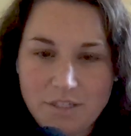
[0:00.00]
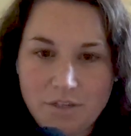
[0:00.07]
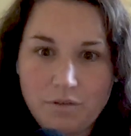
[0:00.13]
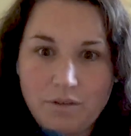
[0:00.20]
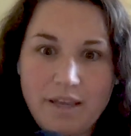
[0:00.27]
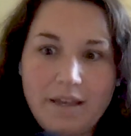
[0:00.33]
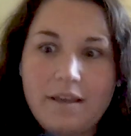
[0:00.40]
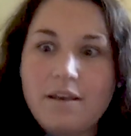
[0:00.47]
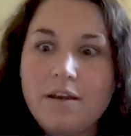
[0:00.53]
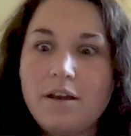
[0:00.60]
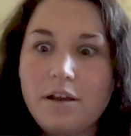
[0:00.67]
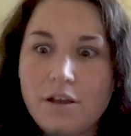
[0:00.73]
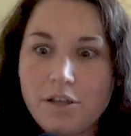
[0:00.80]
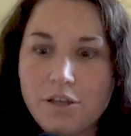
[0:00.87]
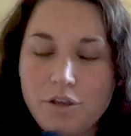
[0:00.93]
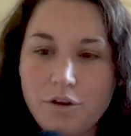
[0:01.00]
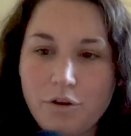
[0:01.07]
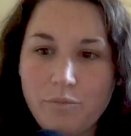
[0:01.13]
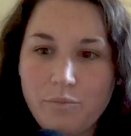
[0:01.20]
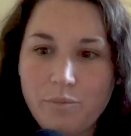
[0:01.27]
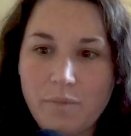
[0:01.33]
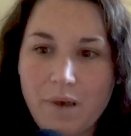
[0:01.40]
So like, you
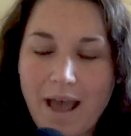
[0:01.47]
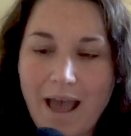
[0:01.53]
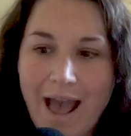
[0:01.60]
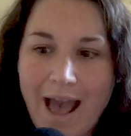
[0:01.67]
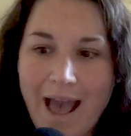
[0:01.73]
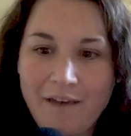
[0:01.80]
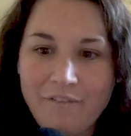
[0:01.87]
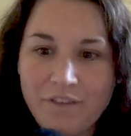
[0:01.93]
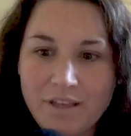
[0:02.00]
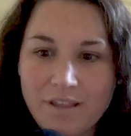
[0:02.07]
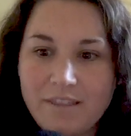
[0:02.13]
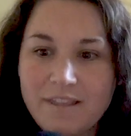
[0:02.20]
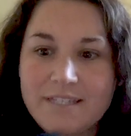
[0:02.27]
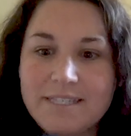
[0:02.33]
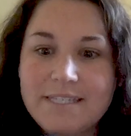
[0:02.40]
know, having the